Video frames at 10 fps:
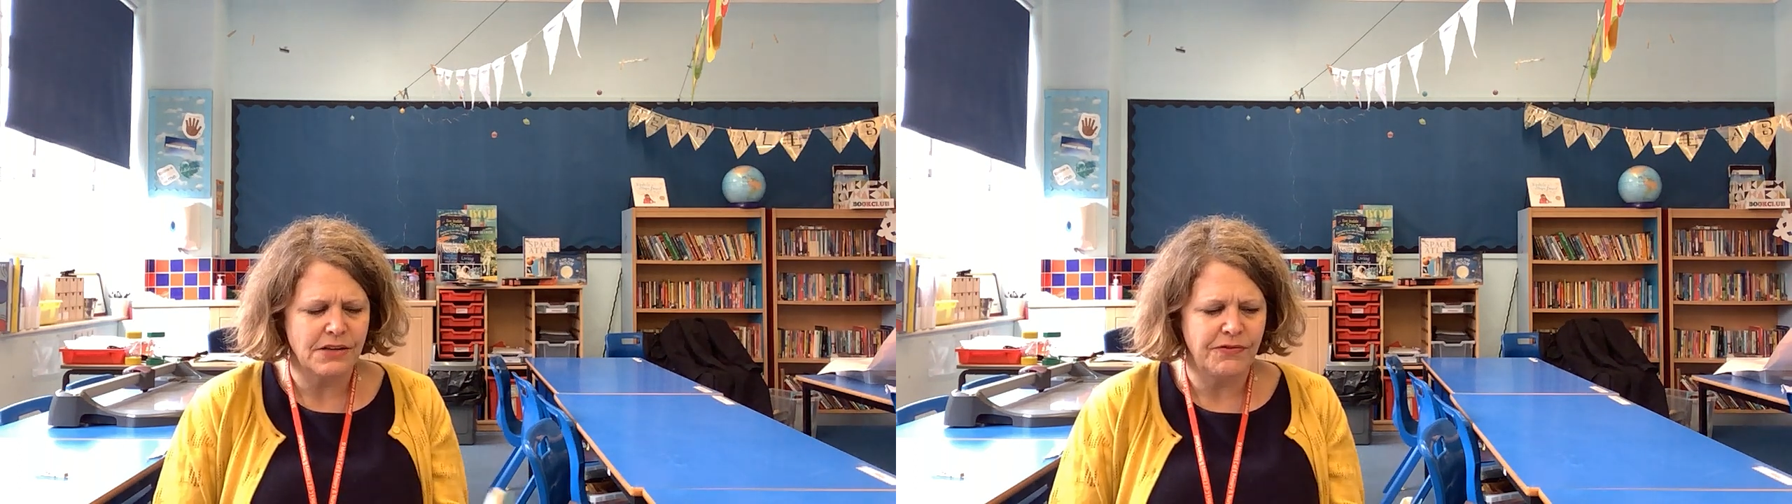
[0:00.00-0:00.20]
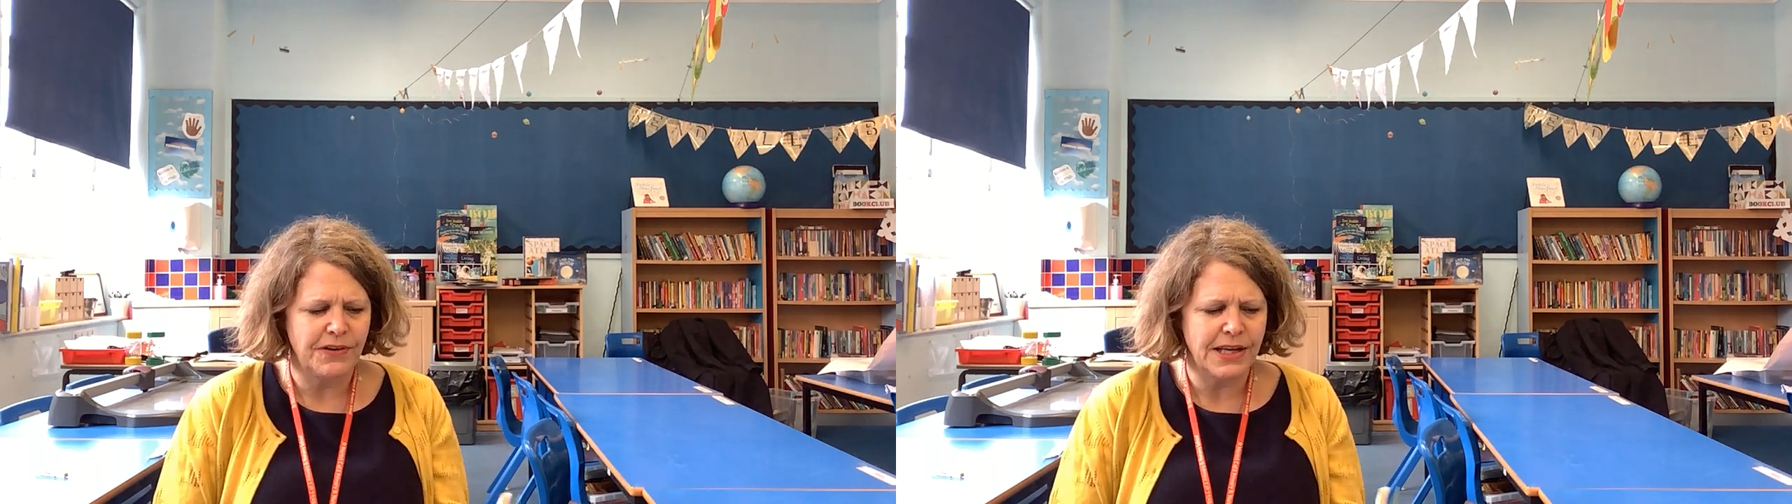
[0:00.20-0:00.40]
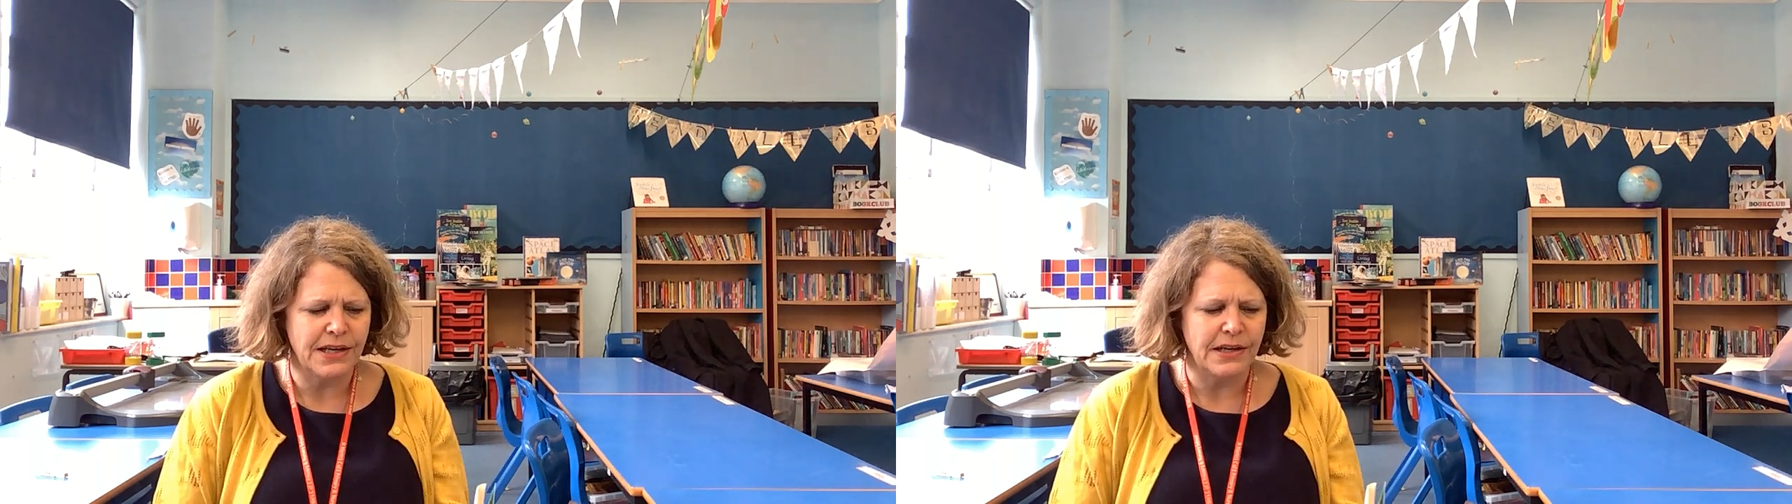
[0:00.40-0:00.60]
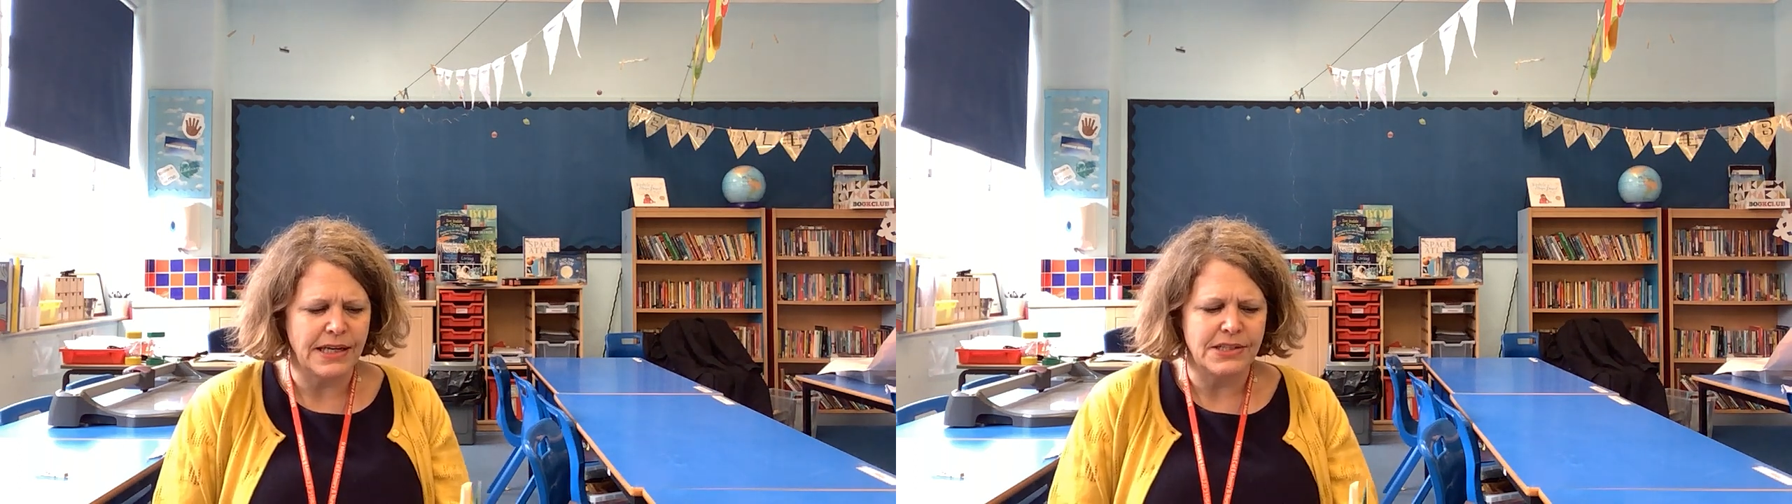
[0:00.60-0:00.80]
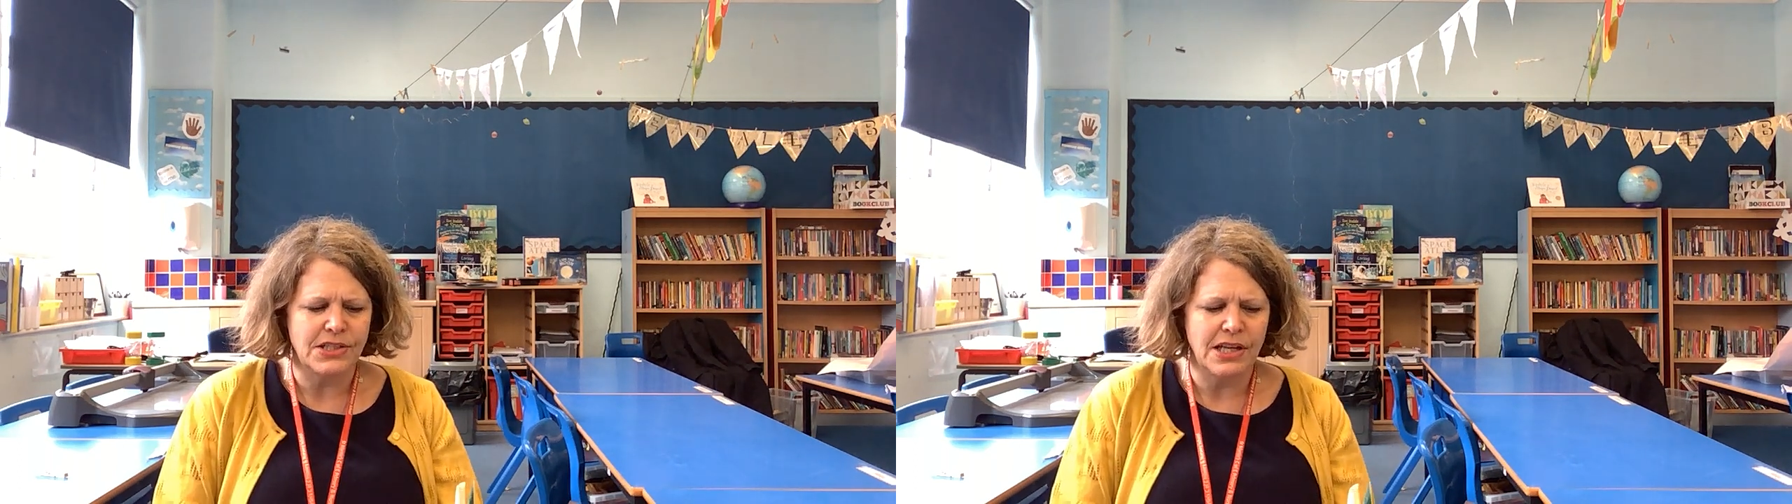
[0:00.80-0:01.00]
flicker
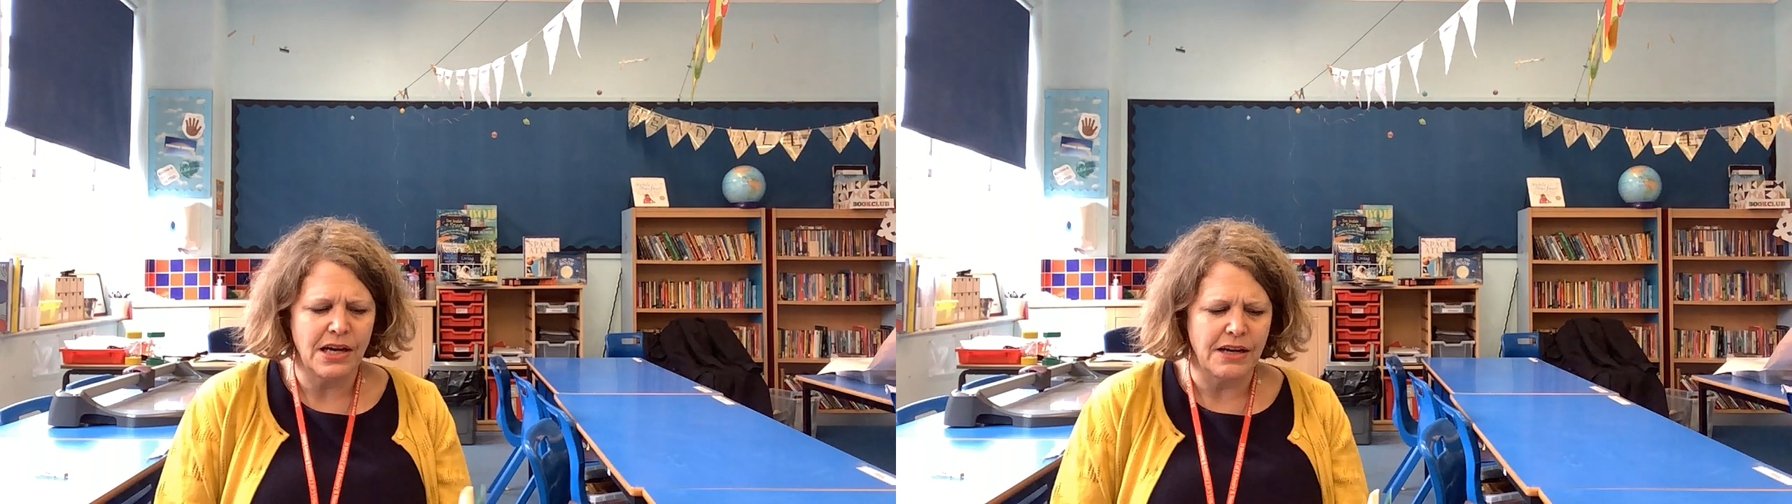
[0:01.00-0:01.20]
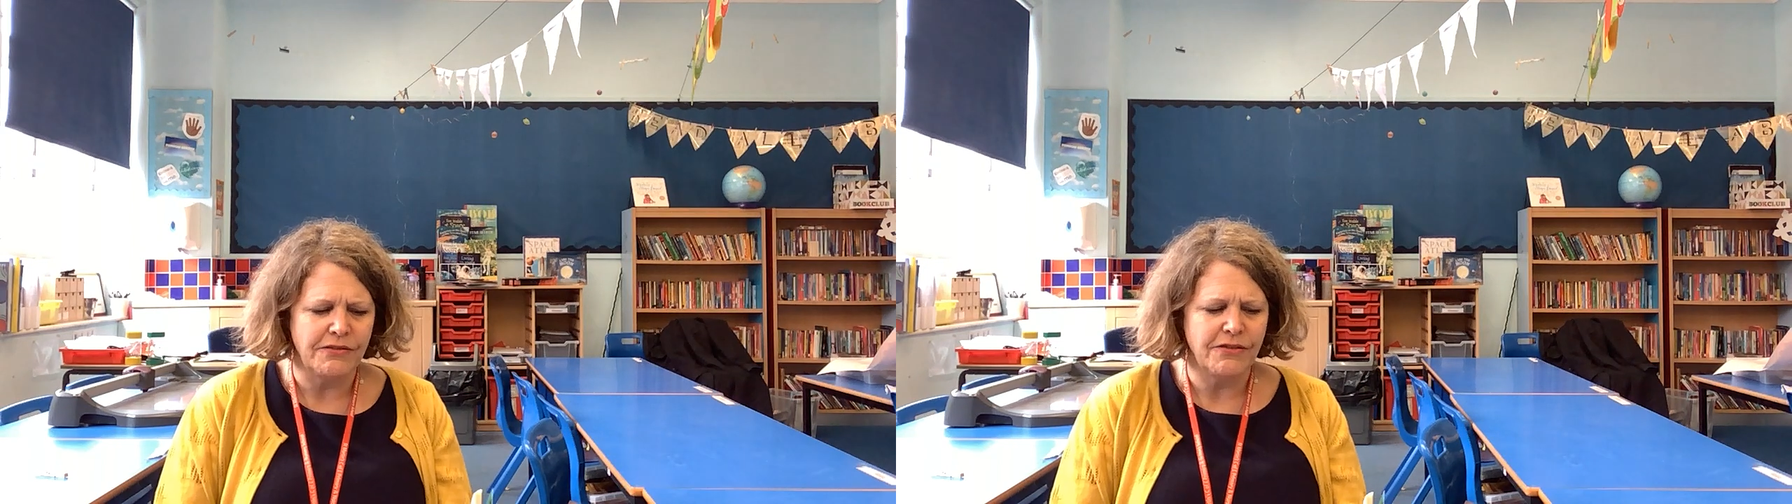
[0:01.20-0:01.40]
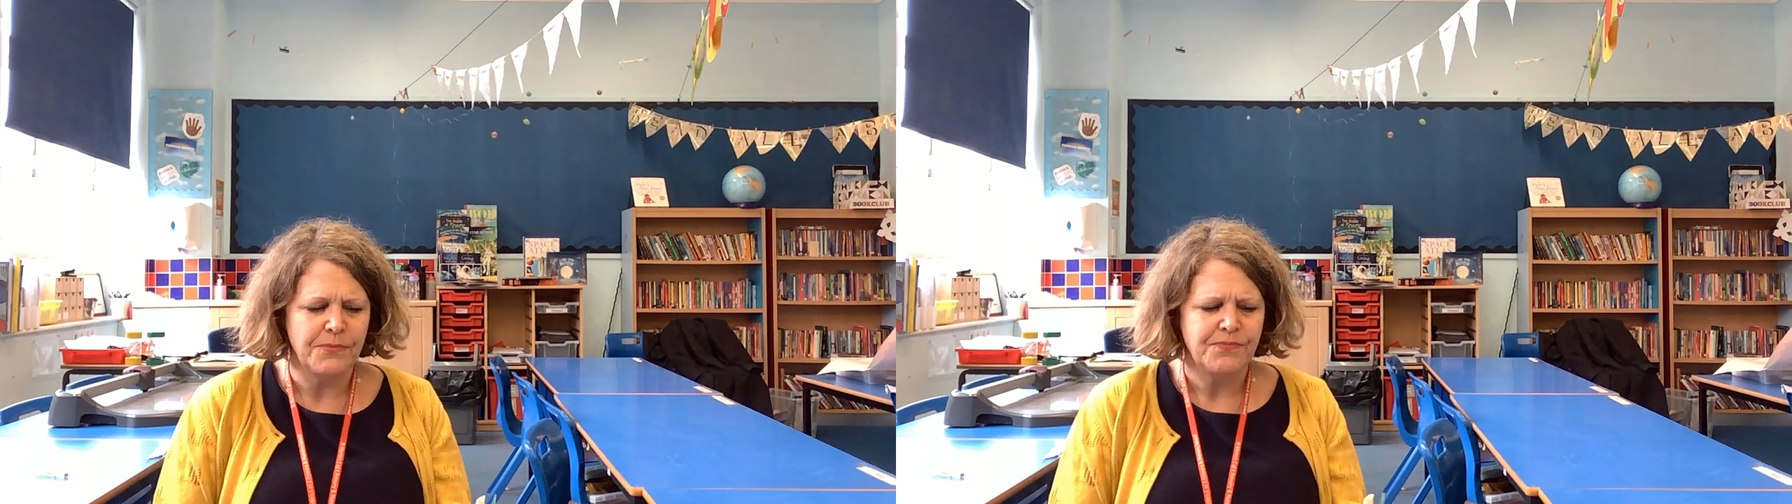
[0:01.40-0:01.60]
into life.